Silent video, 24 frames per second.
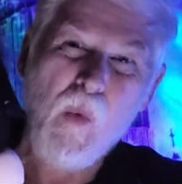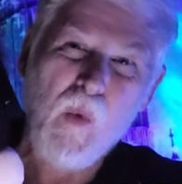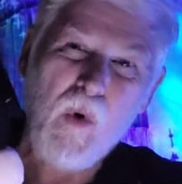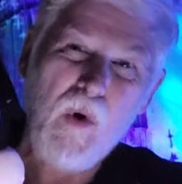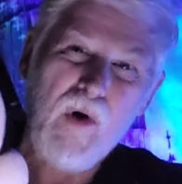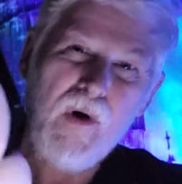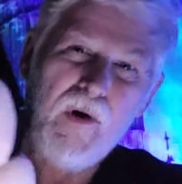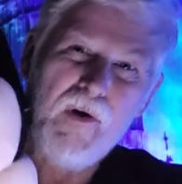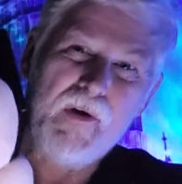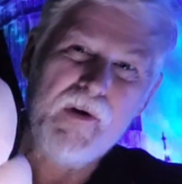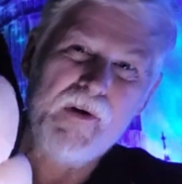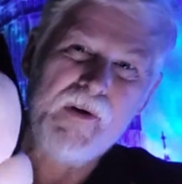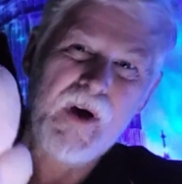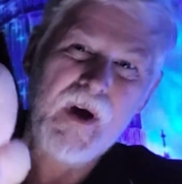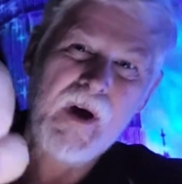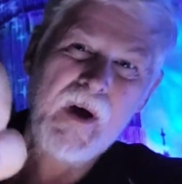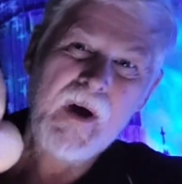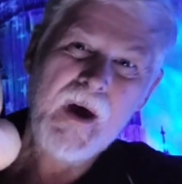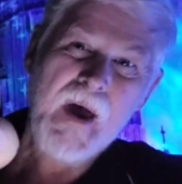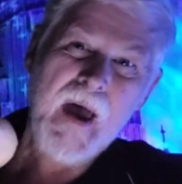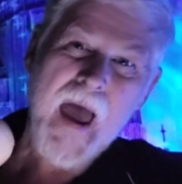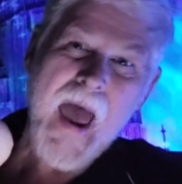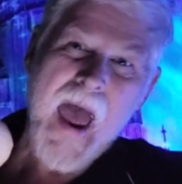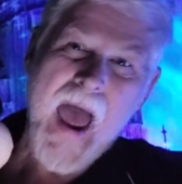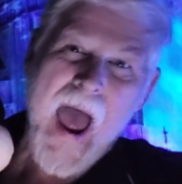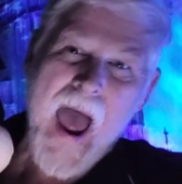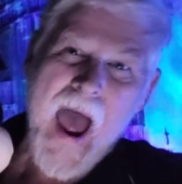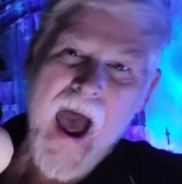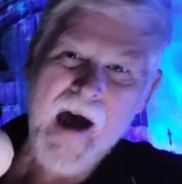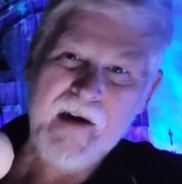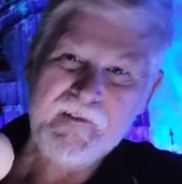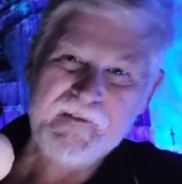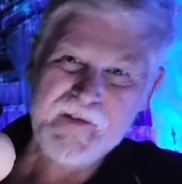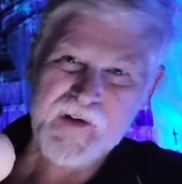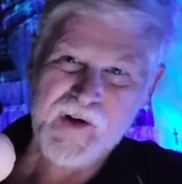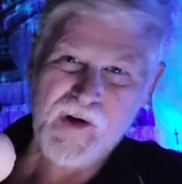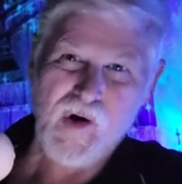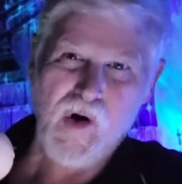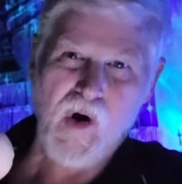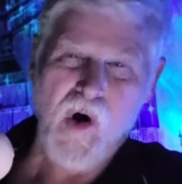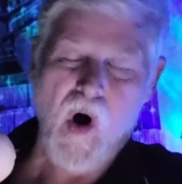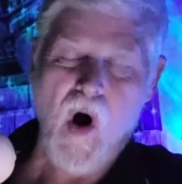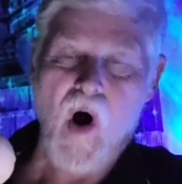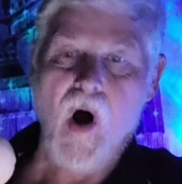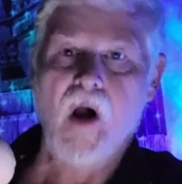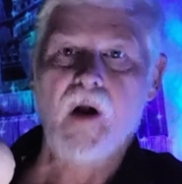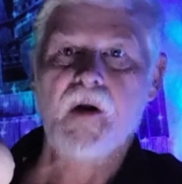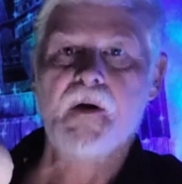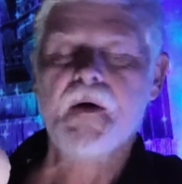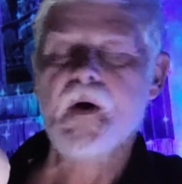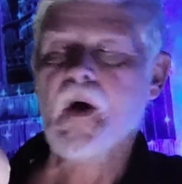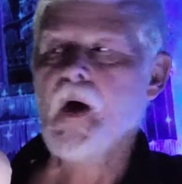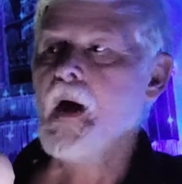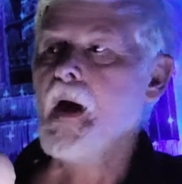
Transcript: world after all.